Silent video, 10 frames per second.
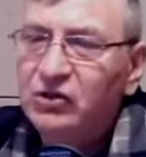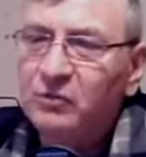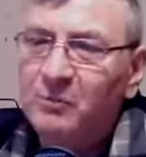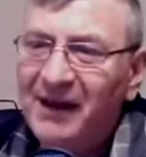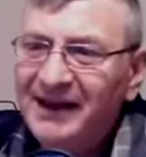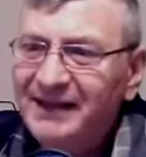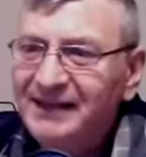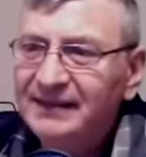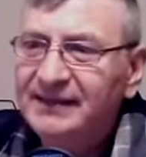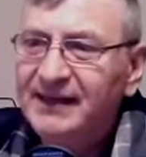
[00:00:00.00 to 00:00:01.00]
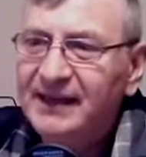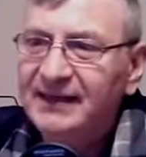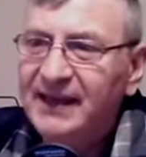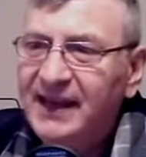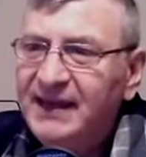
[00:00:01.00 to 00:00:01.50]
To bind their
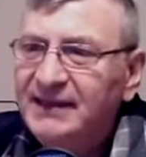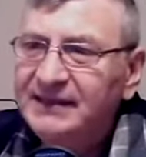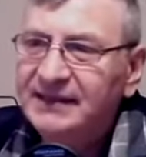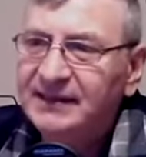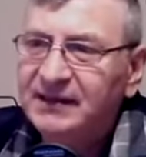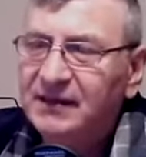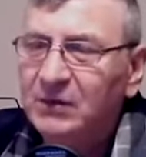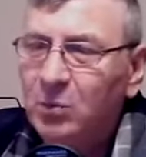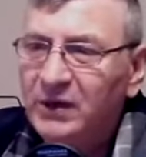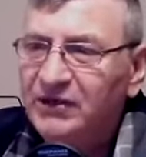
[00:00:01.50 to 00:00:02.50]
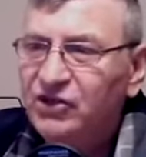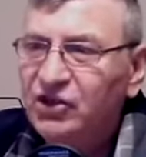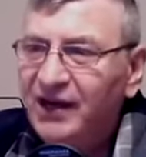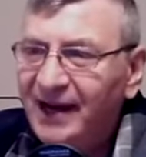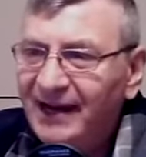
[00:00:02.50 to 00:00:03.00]
kings with
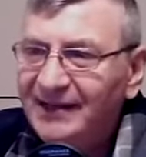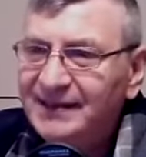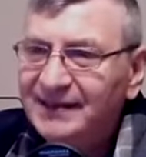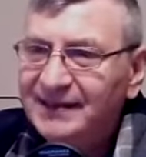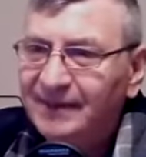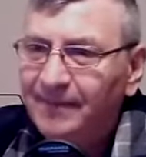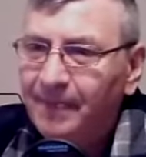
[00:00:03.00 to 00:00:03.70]
chains